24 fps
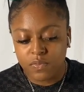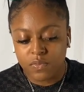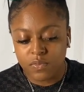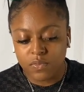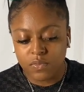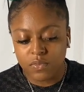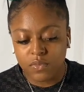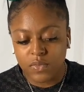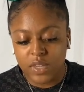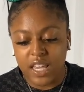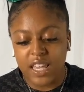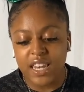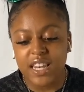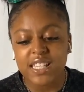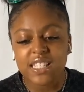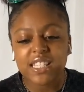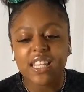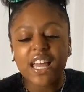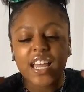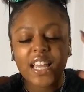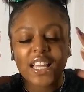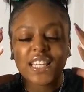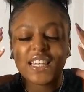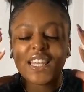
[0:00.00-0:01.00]
it's
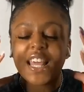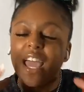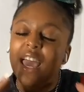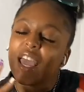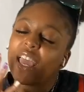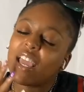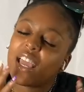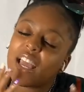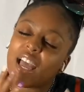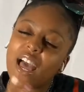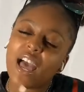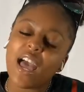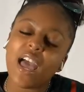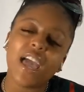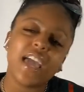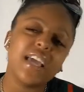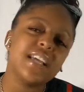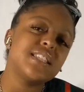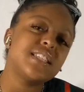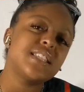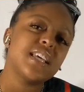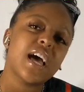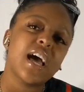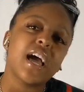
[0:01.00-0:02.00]
like, dang,
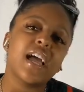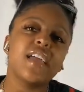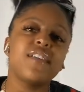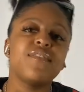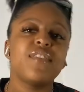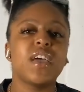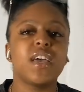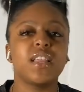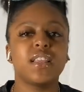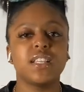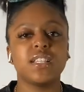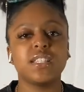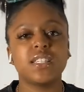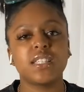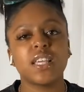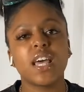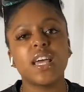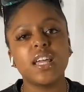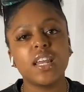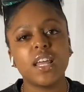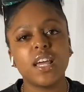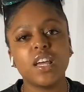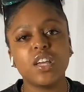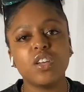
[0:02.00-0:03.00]
I even have to say
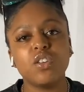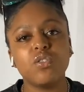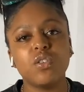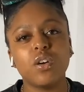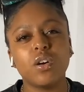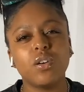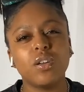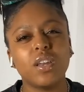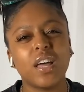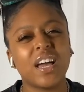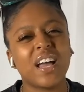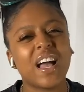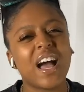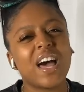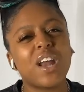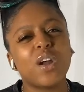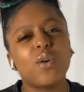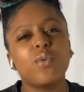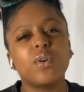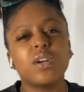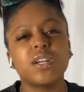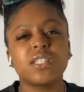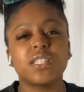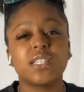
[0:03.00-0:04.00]
that, you know, like, I don't
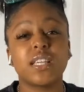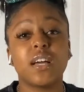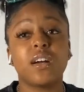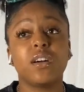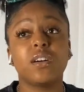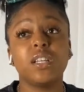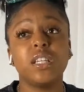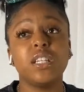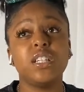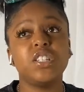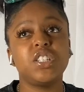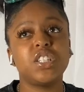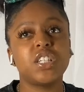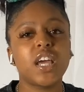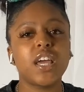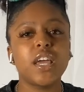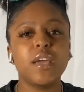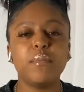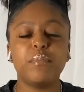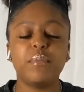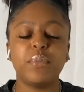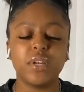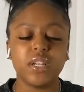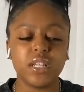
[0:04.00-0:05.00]
want to sound cliche,
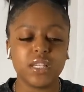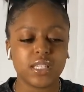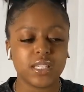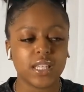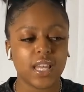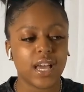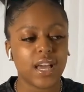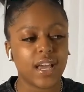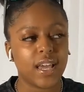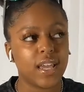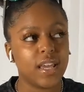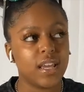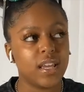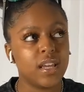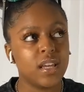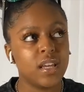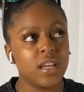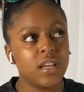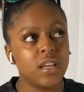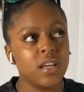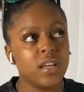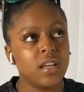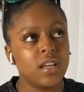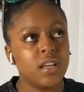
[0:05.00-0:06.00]
but it's like,
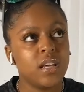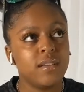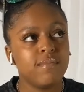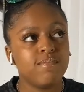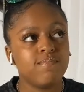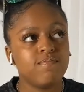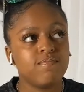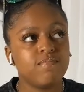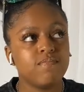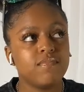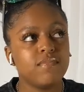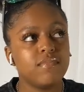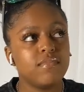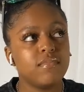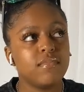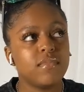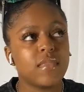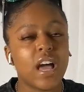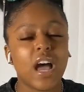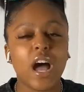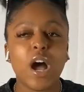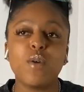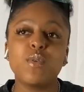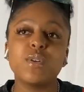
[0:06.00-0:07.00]

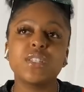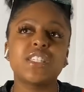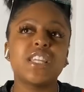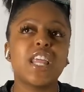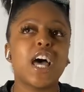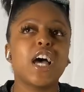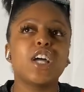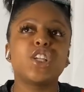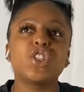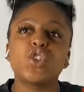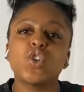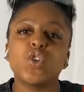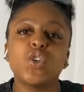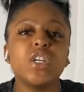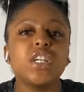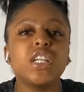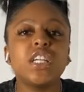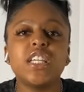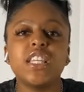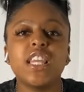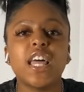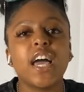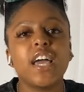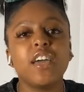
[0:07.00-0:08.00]
I was not treated
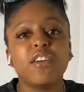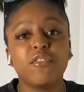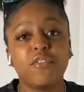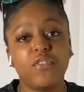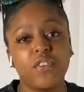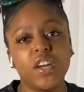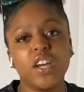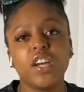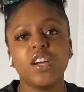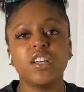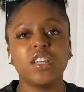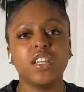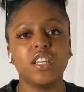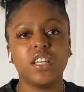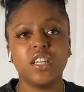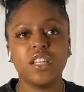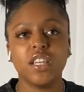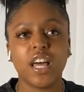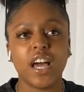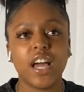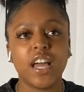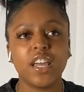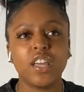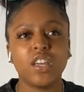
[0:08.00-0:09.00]
like fairly,
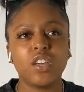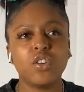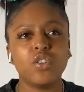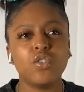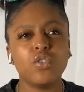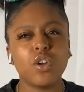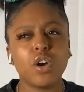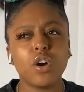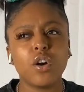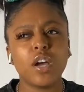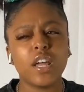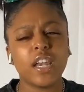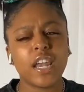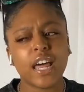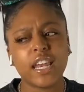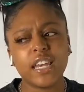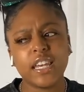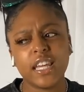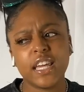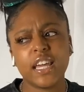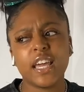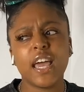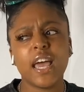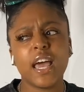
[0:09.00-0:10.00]
like, you know, and I
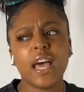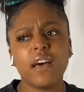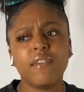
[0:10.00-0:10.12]
did have